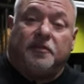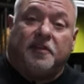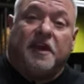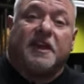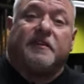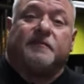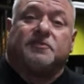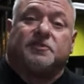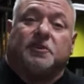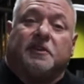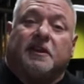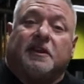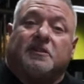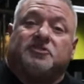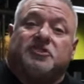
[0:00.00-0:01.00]
Thank you for
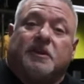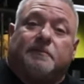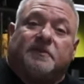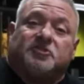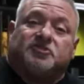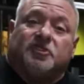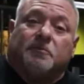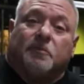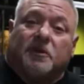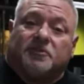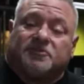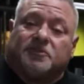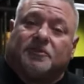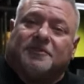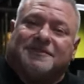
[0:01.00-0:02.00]
tuning in to Championship
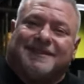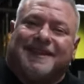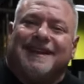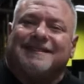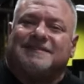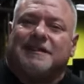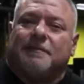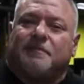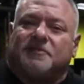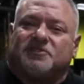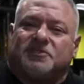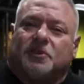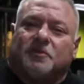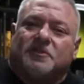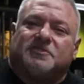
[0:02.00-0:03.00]
Muscle. Today's
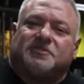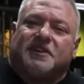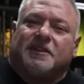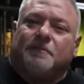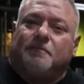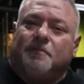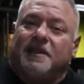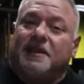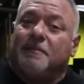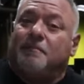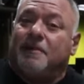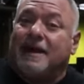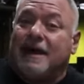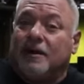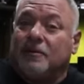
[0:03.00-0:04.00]
episode is going to be
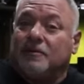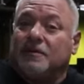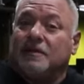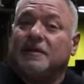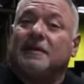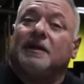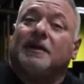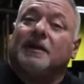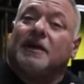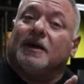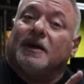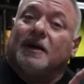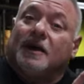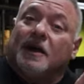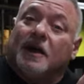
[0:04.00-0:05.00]
about
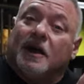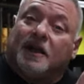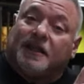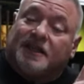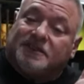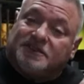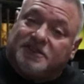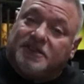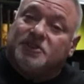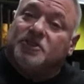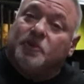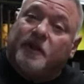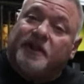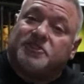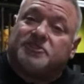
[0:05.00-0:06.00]
a
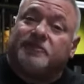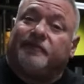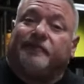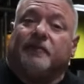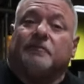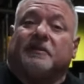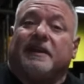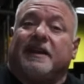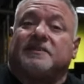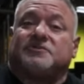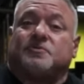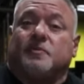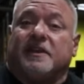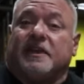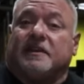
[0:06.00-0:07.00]
continuation from
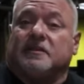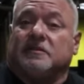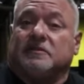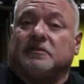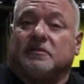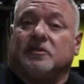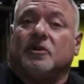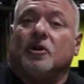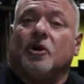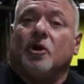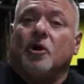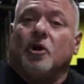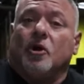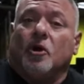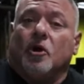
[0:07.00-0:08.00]
last week
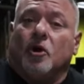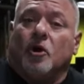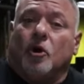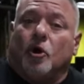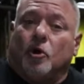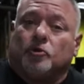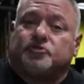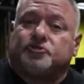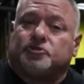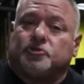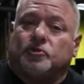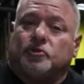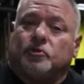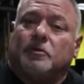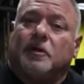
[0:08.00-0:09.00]
old
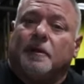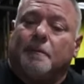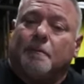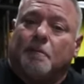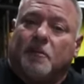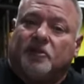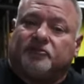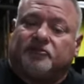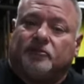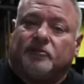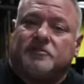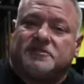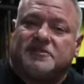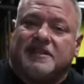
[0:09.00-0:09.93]
school muscle